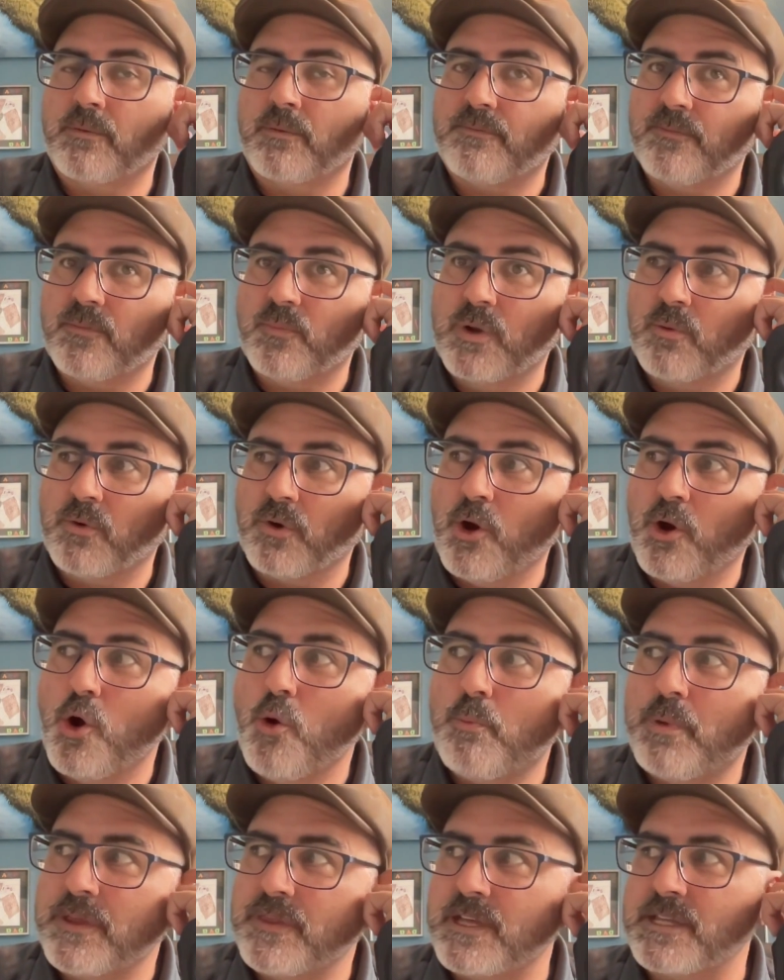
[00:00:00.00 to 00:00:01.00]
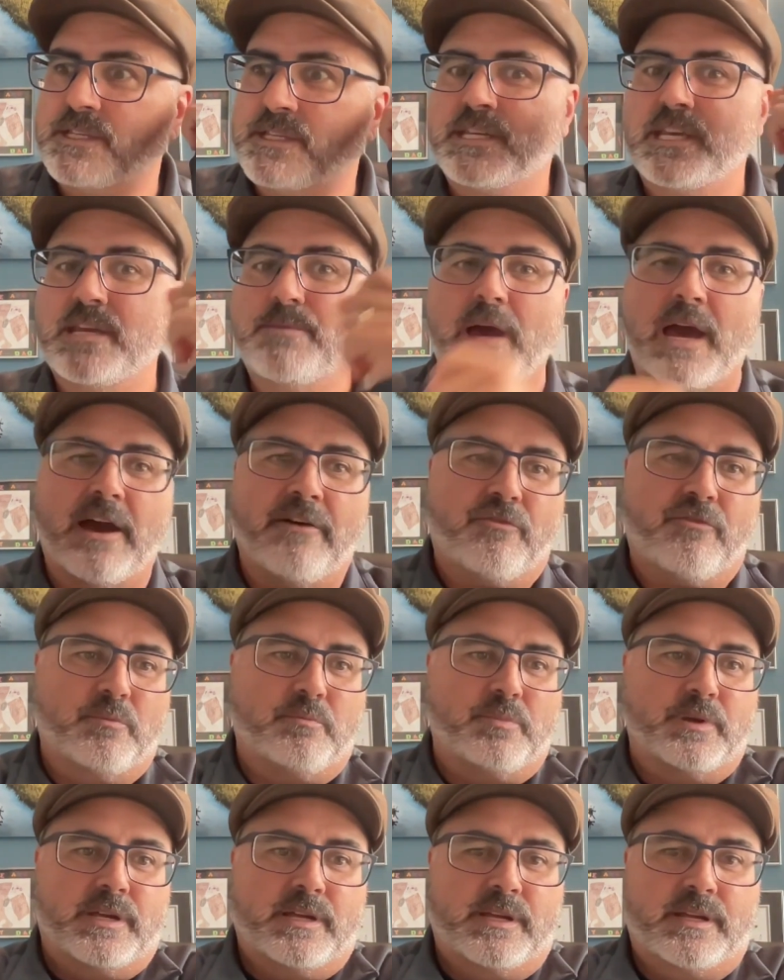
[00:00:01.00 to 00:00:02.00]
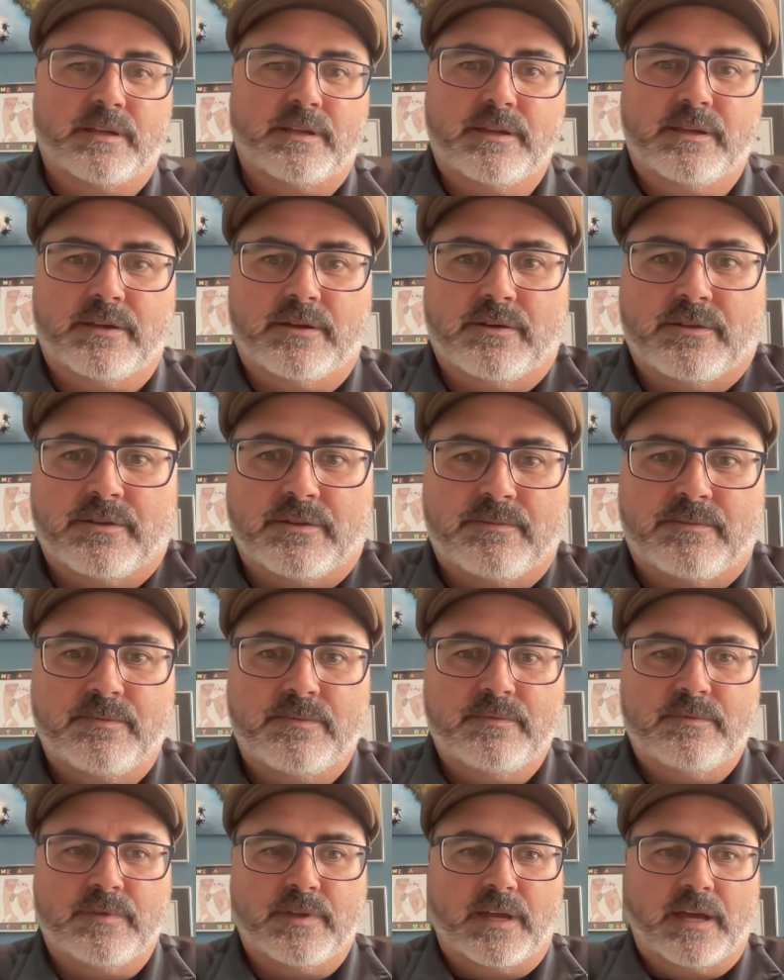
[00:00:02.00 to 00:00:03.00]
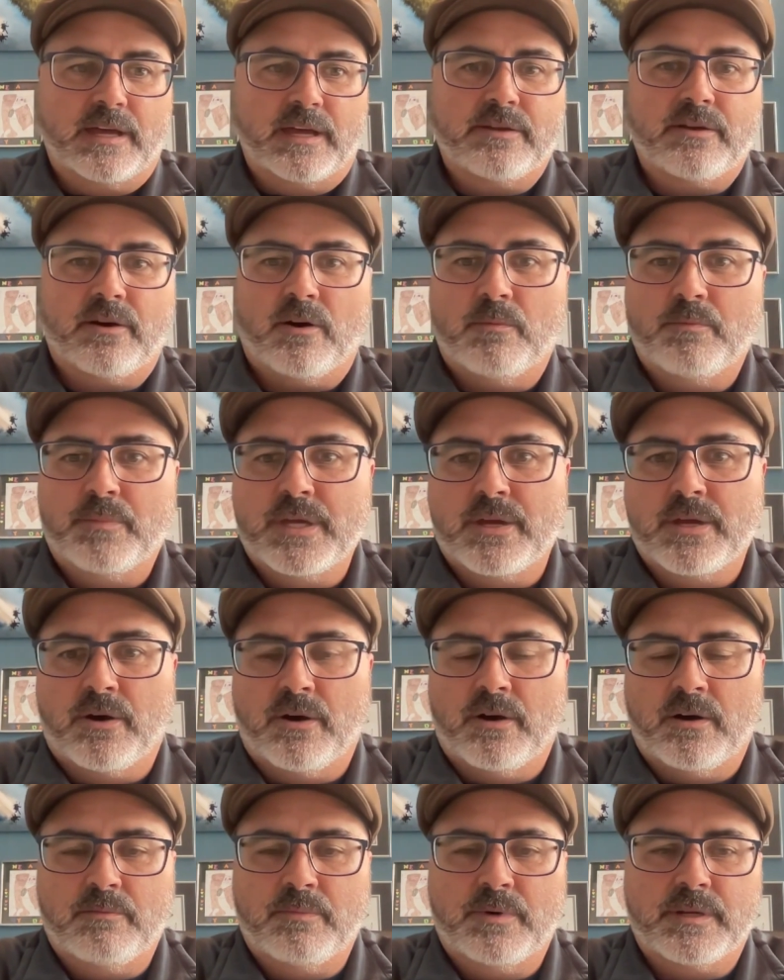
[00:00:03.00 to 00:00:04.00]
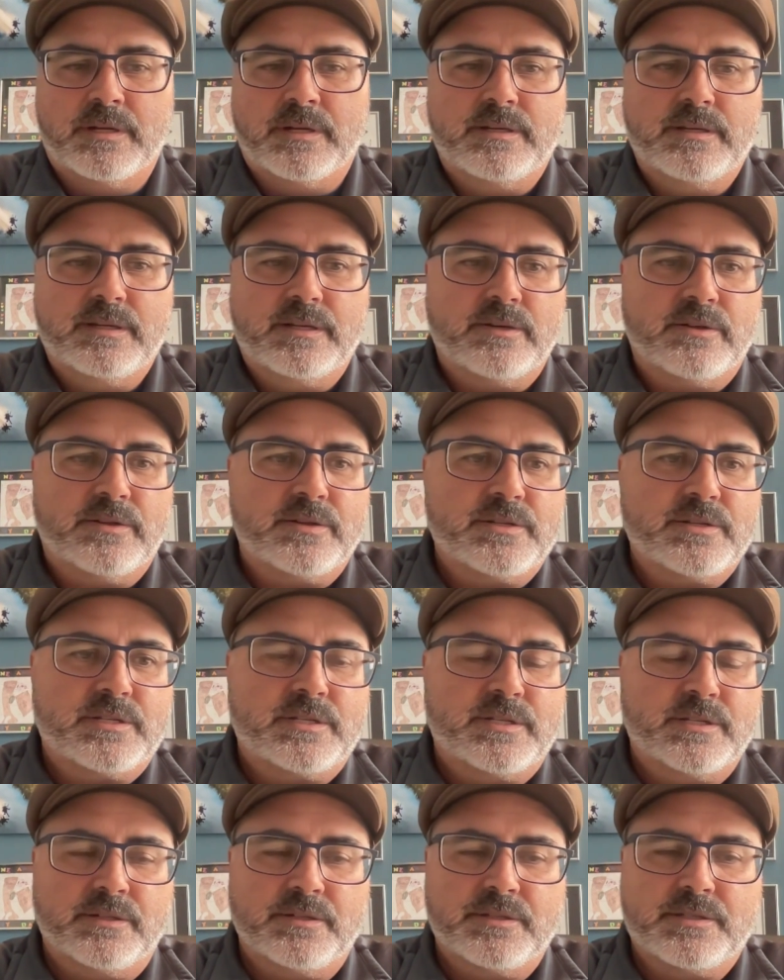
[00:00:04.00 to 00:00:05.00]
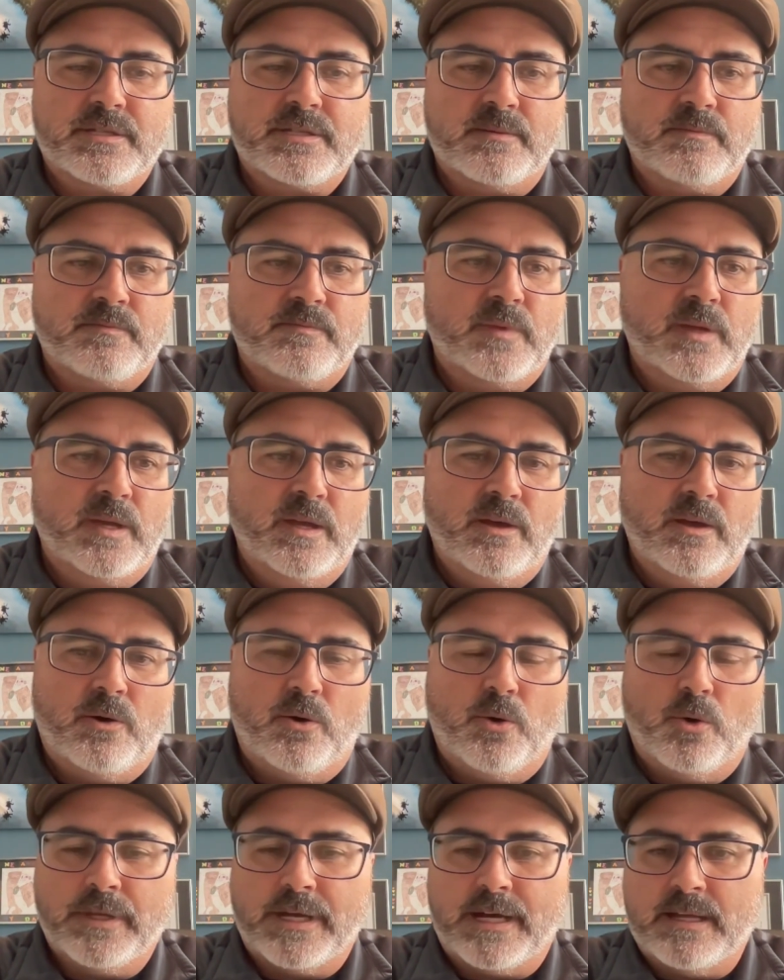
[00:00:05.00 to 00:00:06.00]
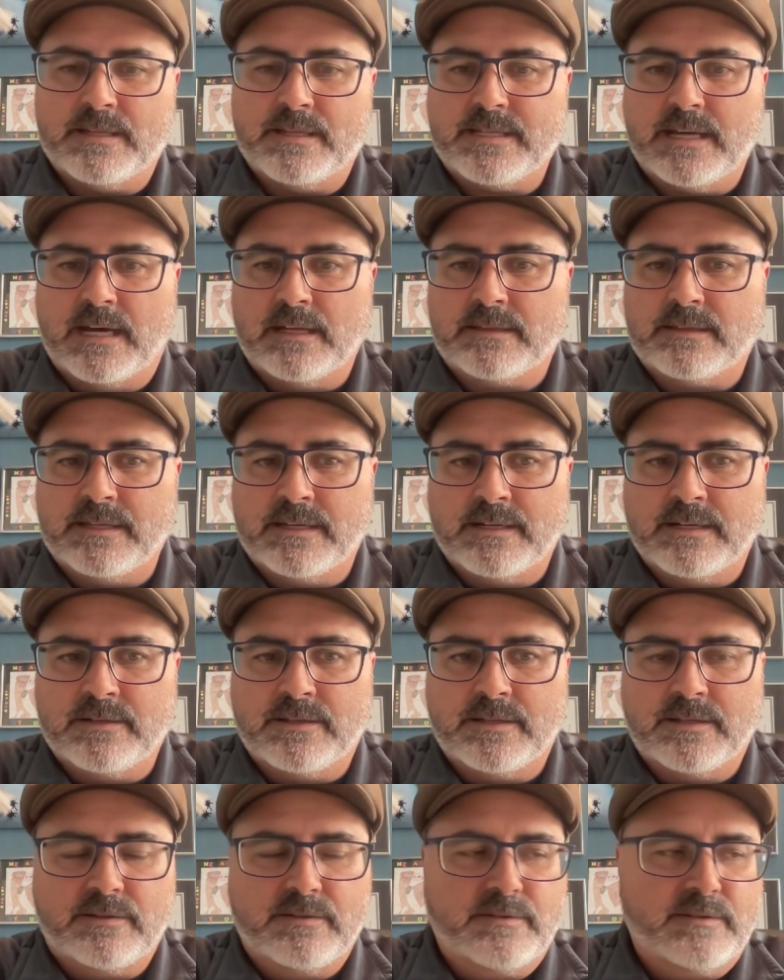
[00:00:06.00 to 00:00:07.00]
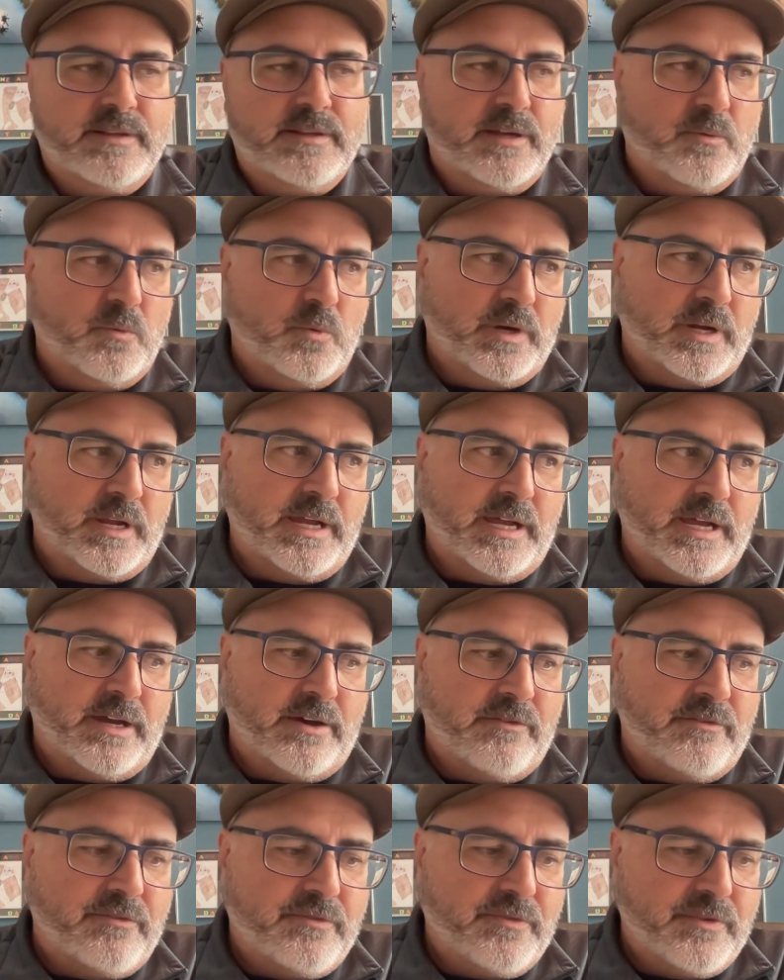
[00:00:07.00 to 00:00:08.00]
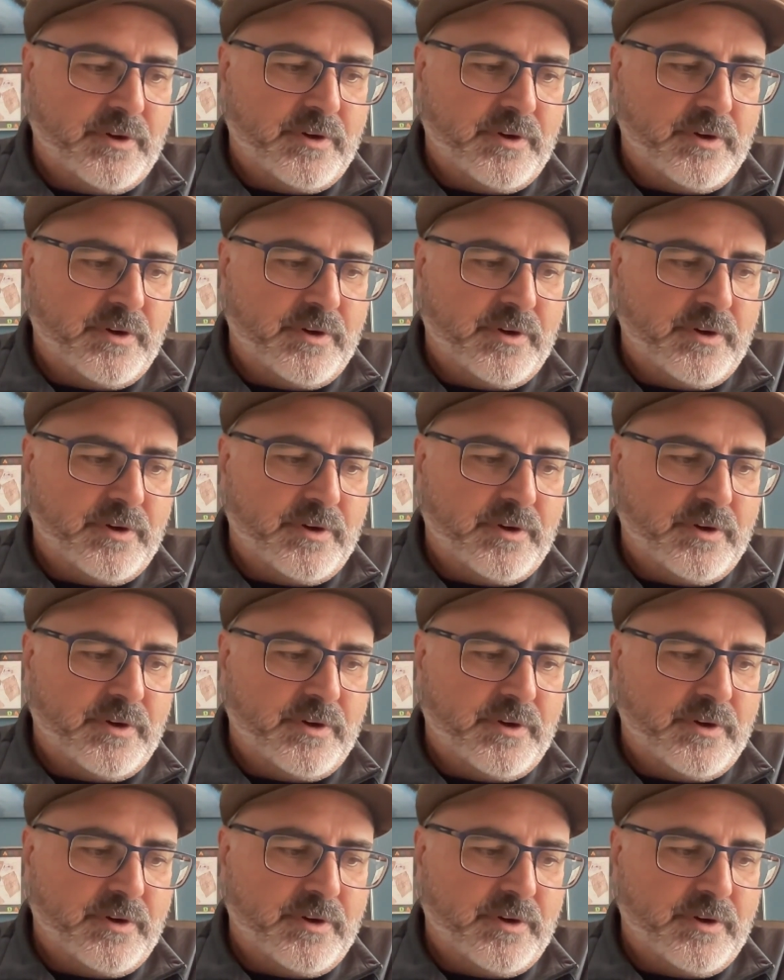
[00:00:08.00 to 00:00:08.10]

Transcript: we were hoping that CMAF would be the end all be all, but there's still some holdouts out there that want to have